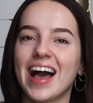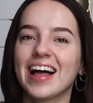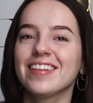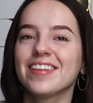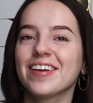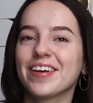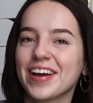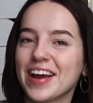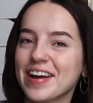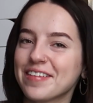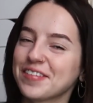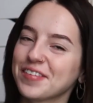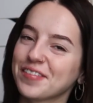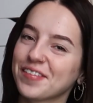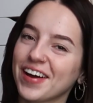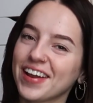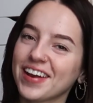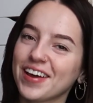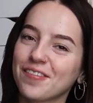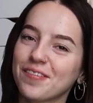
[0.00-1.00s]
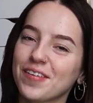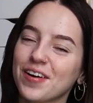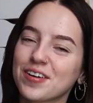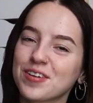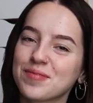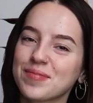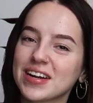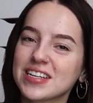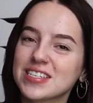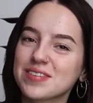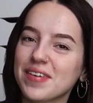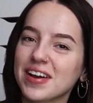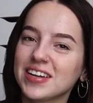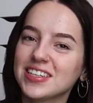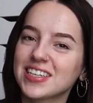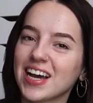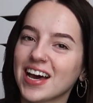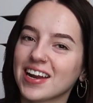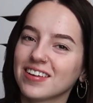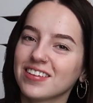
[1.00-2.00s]
Hello everyone, welcome back to my
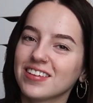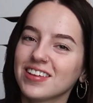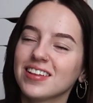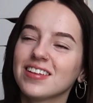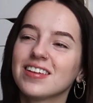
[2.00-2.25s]
channel.